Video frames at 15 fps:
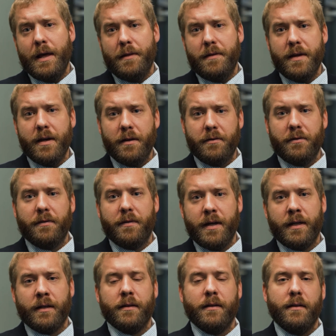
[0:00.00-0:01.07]
The other
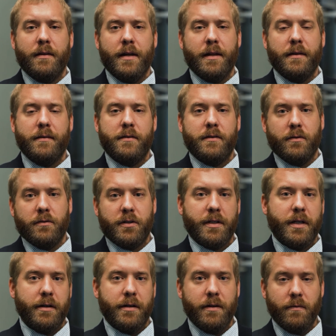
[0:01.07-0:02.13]
thing that Social
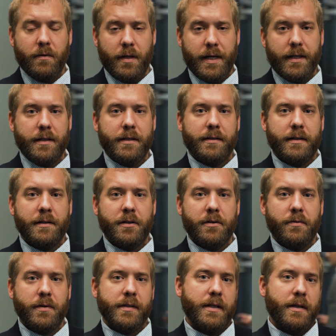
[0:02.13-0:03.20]
Security will likely send
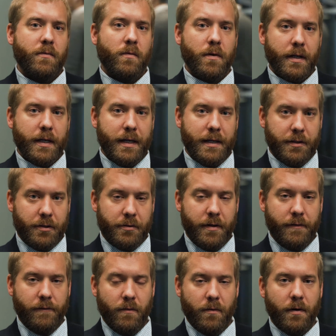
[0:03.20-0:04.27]
you is a work history
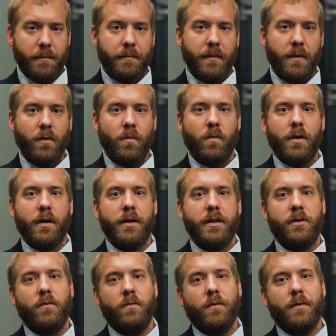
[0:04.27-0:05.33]
form where
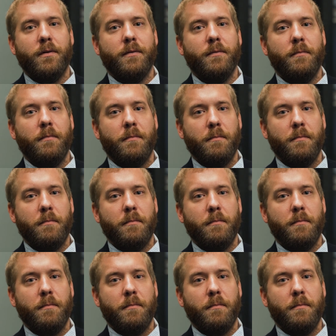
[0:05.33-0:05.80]
you will